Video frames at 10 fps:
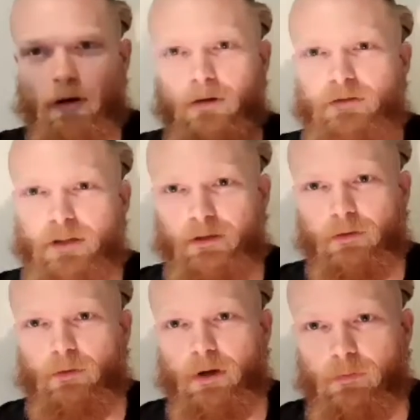content
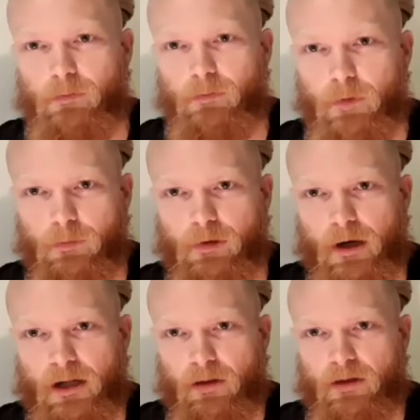when I'm
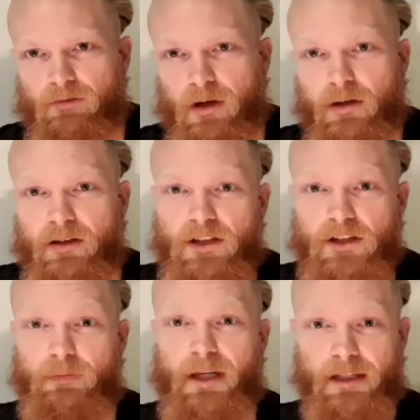creating things, rather than
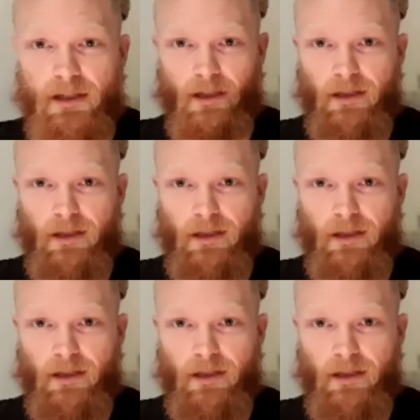just me